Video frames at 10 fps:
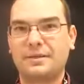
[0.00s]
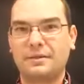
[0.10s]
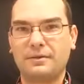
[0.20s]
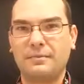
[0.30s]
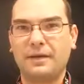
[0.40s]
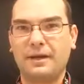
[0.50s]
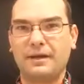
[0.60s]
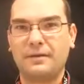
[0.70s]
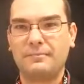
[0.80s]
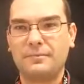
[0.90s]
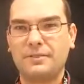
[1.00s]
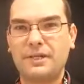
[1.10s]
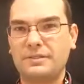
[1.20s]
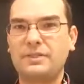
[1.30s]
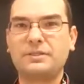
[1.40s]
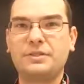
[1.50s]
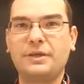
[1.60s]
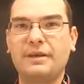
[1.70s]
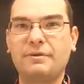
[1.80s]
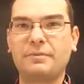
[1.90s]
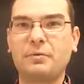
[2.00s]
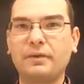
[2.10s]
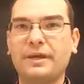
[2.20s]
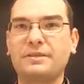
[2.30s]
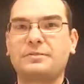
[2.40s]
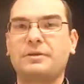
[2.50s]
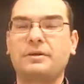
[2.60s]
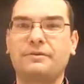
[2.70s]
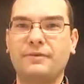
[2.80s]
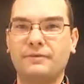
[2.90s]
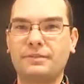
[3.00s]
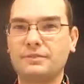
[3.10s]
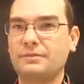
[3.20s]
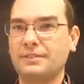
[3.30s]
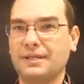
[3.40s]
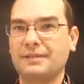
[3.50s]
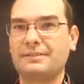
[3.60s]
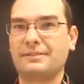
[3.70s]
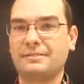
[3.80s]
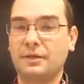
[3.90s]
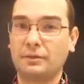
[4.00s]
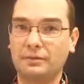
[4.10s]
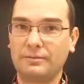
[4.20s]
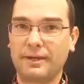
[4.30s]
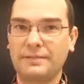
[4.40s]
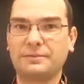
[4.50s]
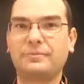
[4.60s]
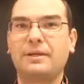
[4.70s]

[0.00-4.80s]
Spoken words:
So in Gen 2 you can have up to 1,152 sites total maximum.